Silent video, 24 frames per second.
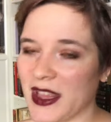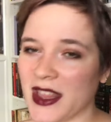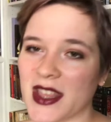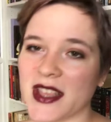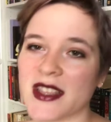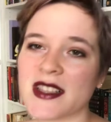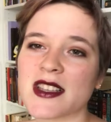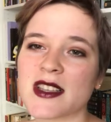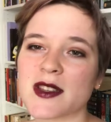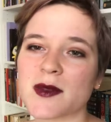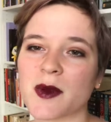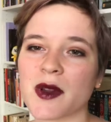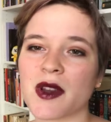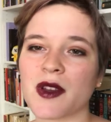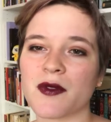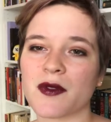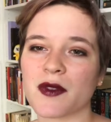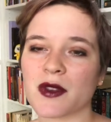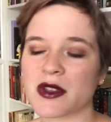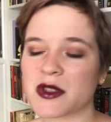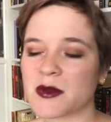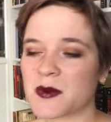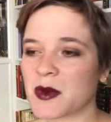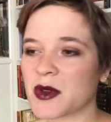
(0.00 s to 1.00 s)
This is one of
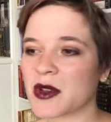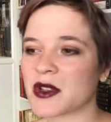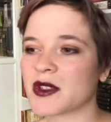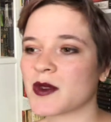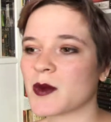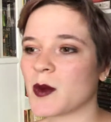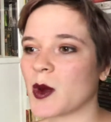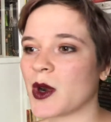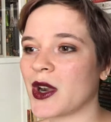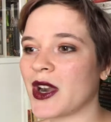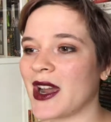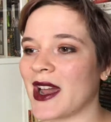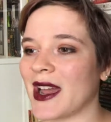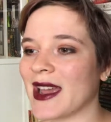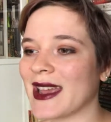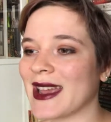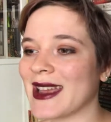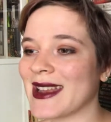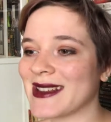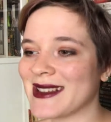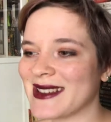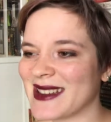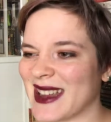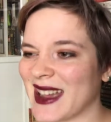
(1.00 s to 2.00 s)
those books where I
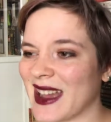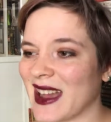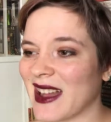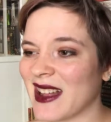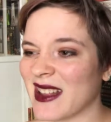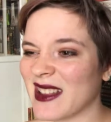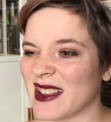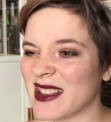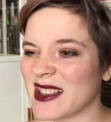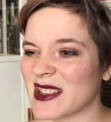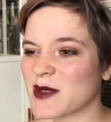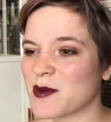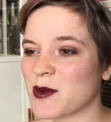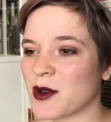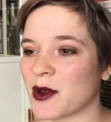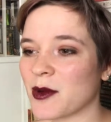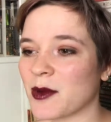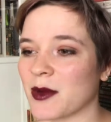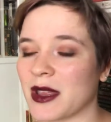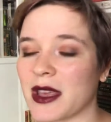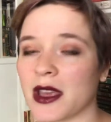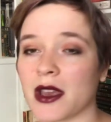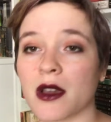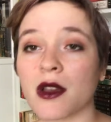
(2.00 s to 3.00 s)
can tell it's
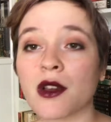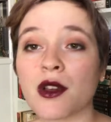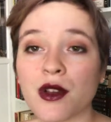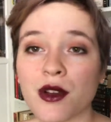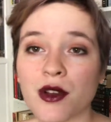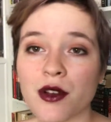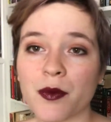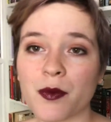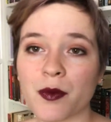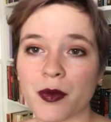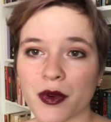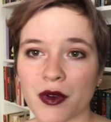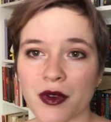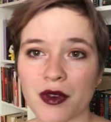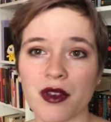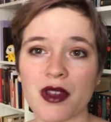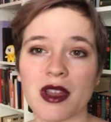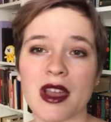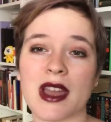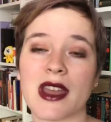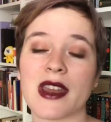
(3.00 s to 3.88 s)
probably a good book